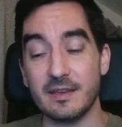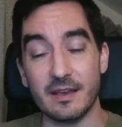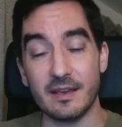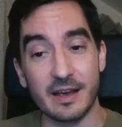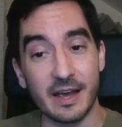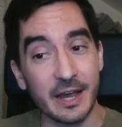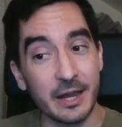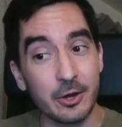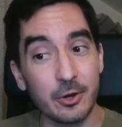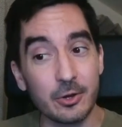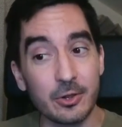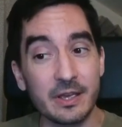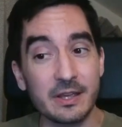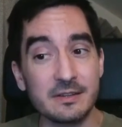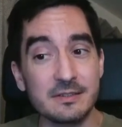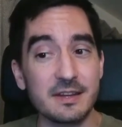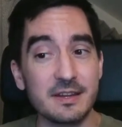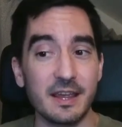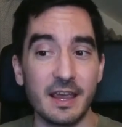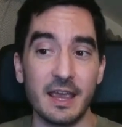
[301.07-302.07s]

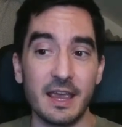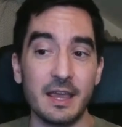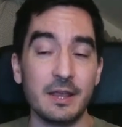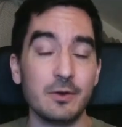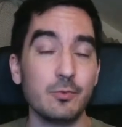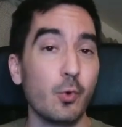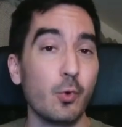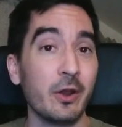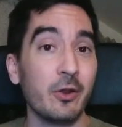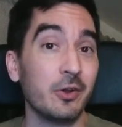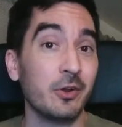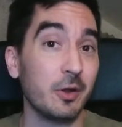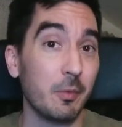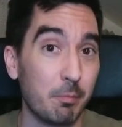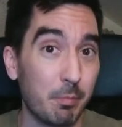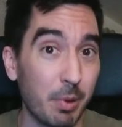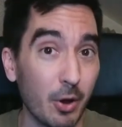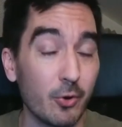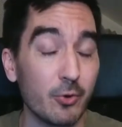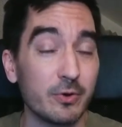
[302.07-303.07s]
Ireland and went on a
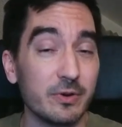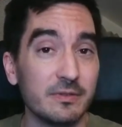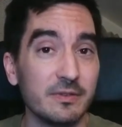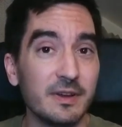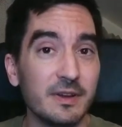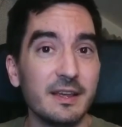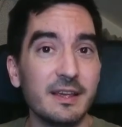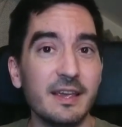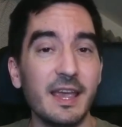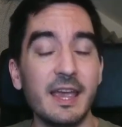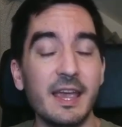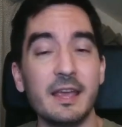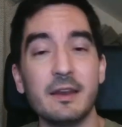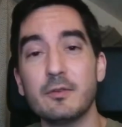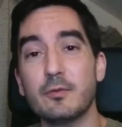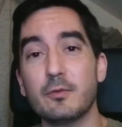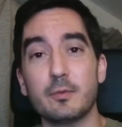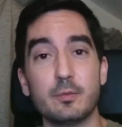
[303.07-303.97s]
boat and